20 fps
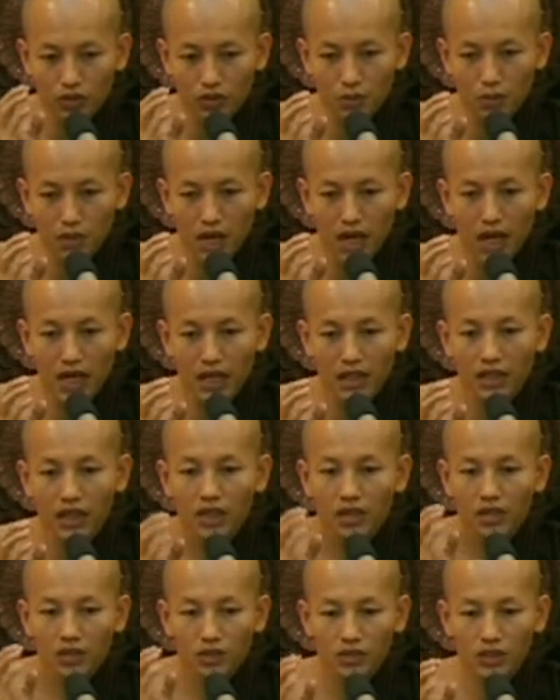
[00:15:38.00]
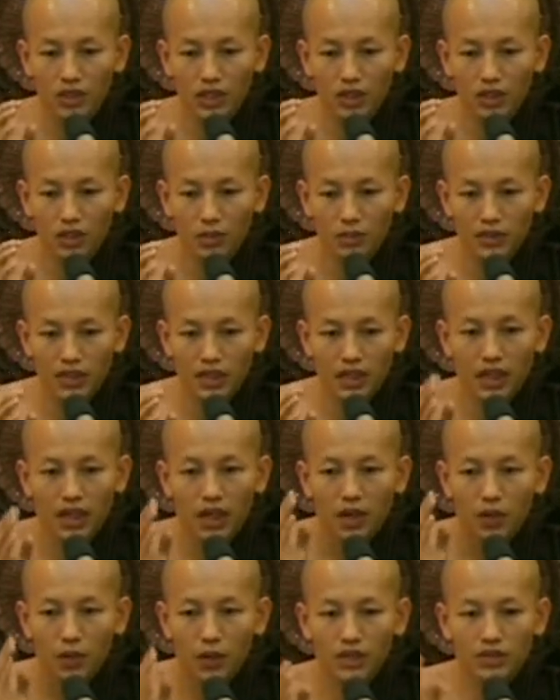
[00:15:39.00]
your mind on the object,
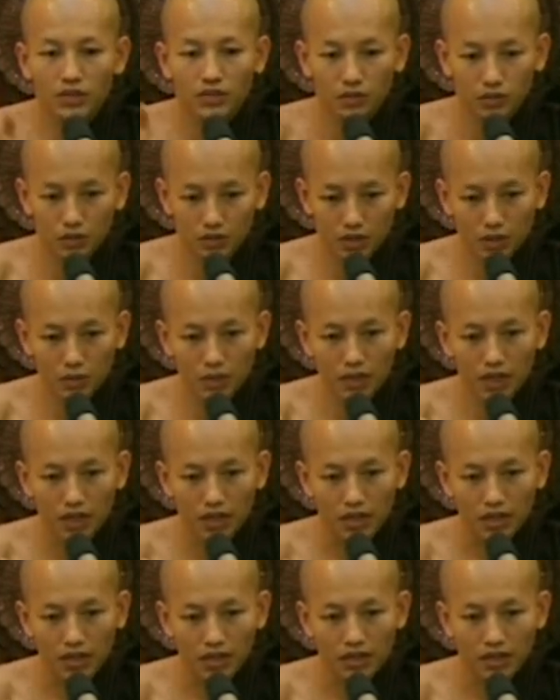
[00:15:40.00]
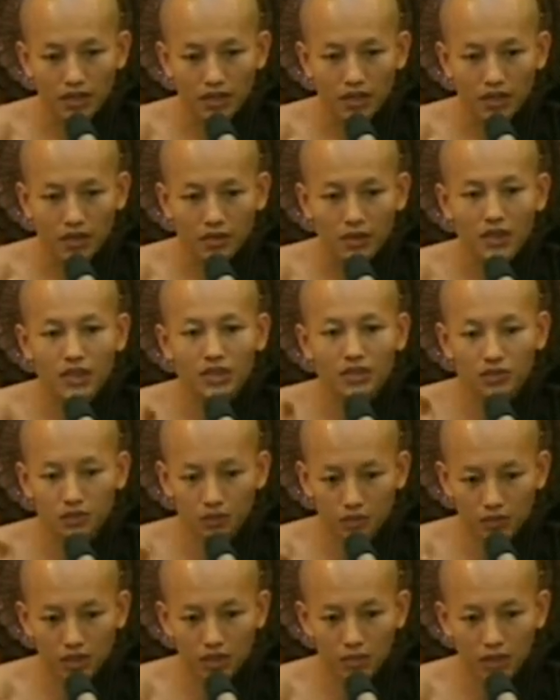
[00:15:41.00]
what's suitable? What is
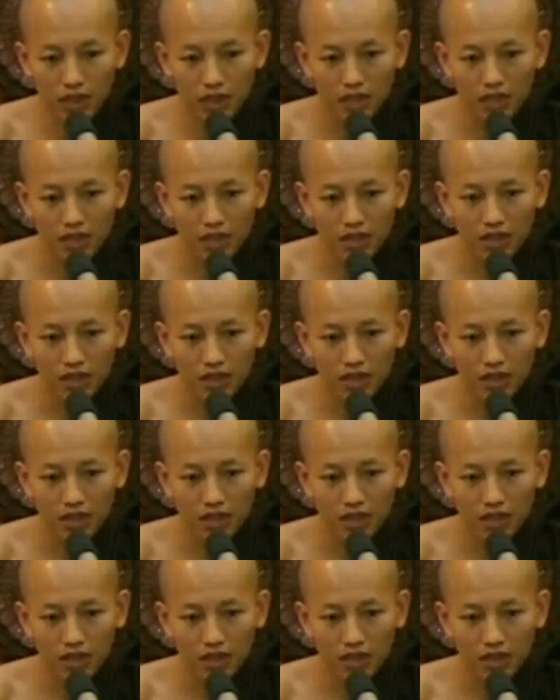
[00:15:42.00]
suitable?